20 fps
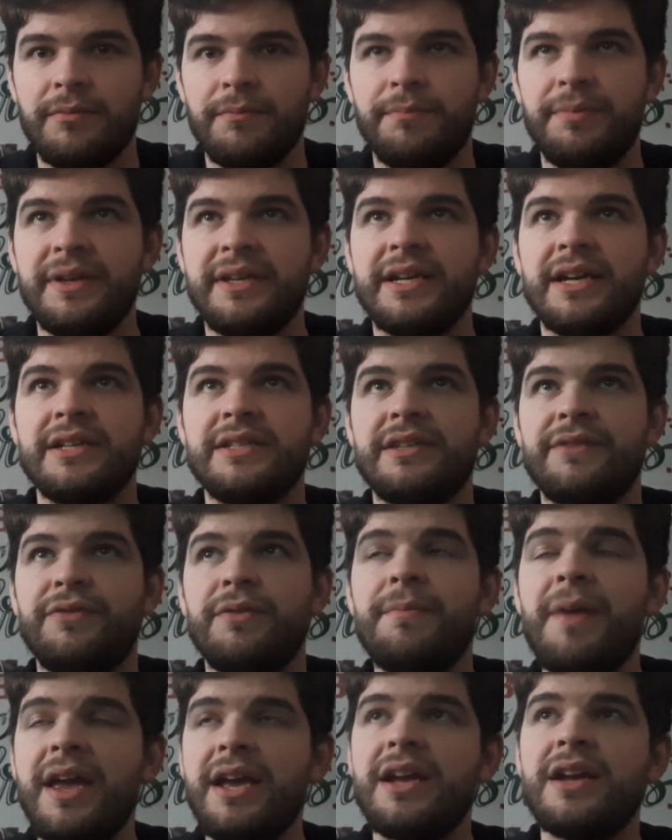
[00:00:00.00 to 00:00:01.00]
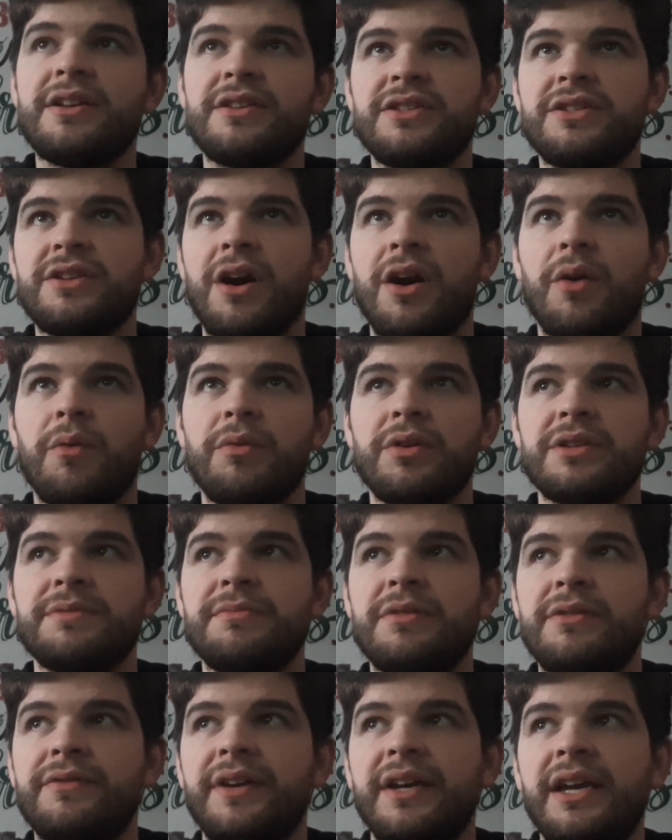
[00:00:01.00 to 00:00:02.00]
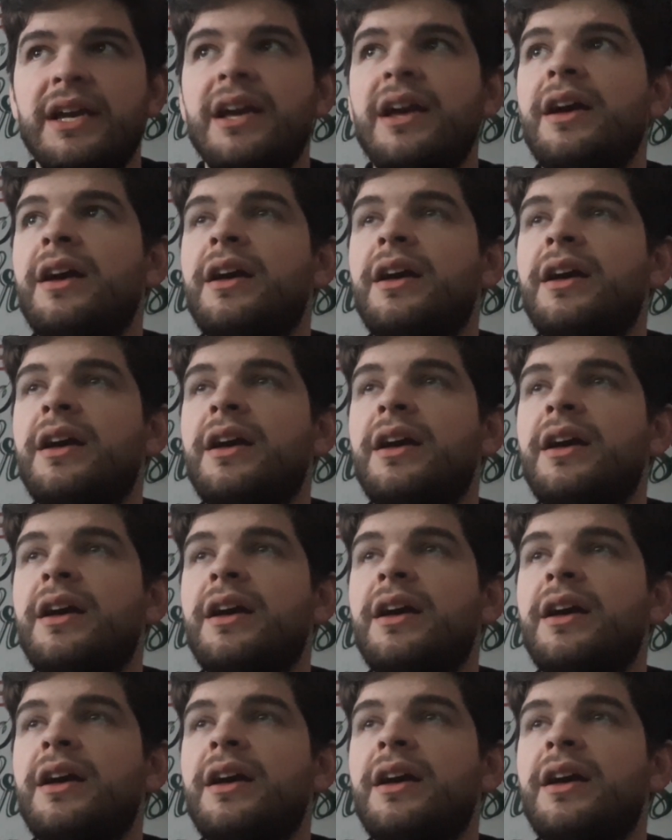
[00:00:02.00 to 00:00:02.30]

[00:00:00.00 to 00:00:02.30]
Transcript: Because if you're making a Star Wars movie,